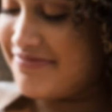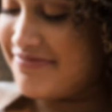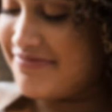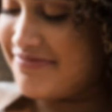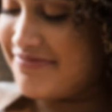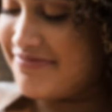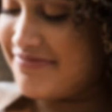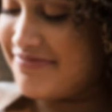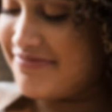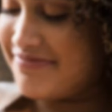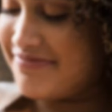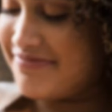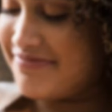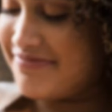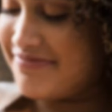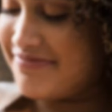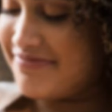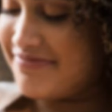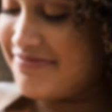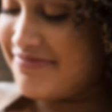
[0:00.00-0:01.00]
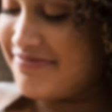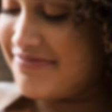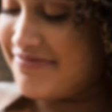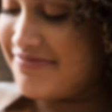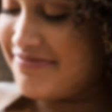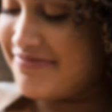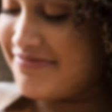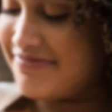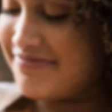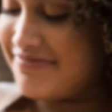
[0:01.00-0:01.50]

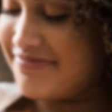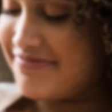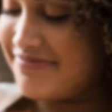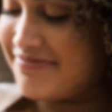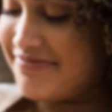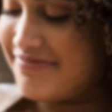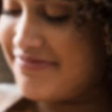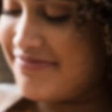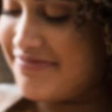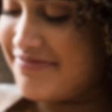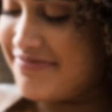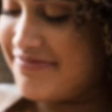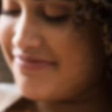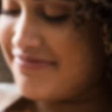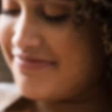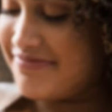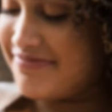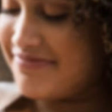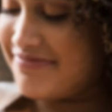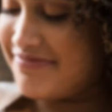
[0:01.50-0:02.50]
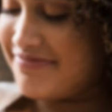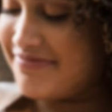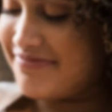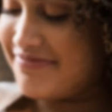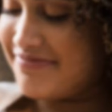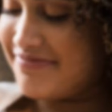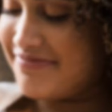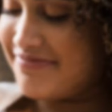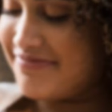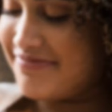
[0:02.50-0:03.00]

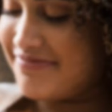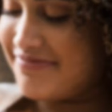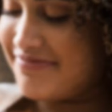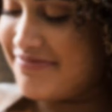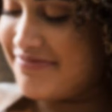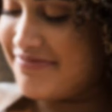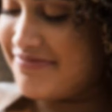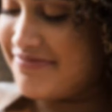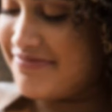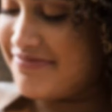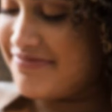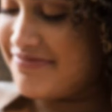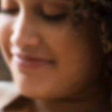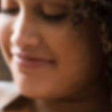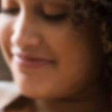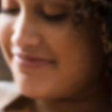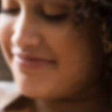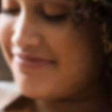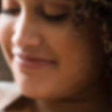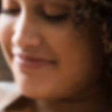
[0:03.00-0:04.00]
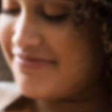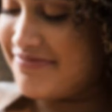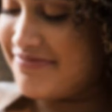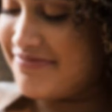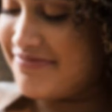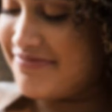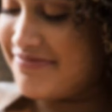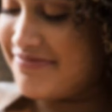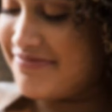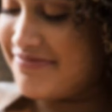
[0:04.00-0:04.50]

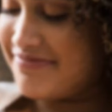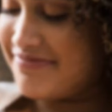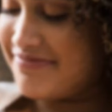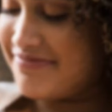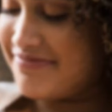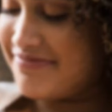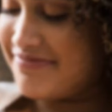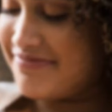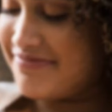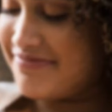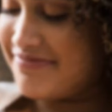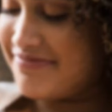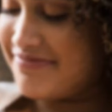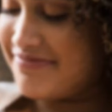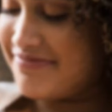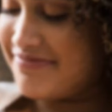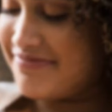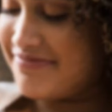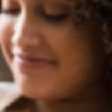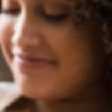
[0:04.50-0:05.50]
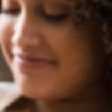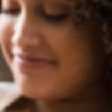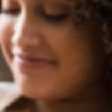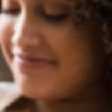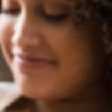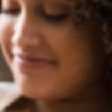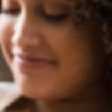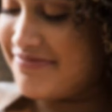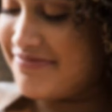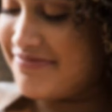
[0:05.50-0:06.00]

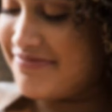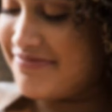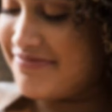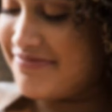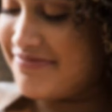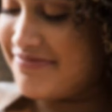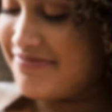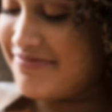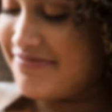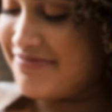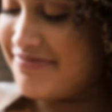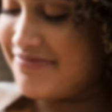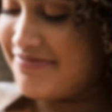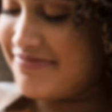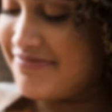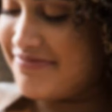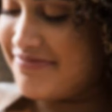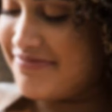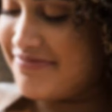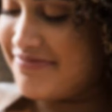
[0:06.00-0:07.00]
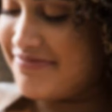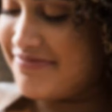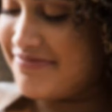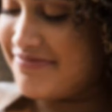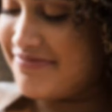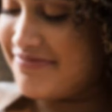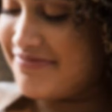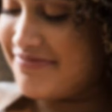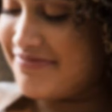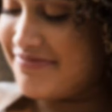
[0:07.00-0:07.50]

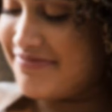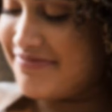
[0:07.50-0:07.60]
(no lip movement)